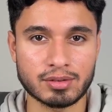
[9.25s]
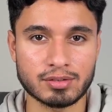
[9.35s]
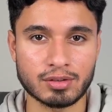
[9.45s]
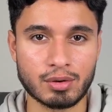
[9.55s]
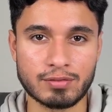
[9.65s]

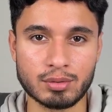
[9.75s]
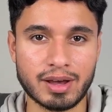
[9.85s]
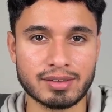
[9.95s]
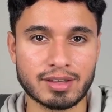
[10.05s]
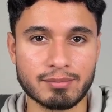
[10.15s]
So if you
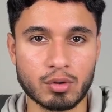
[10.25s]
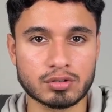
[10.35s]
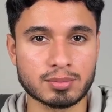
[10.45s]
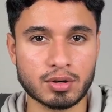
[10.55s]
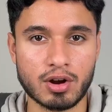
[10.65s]
guys have
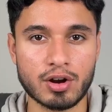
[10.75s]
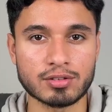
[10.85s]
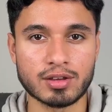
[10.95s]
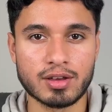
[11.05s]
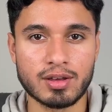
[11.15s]
multiple cards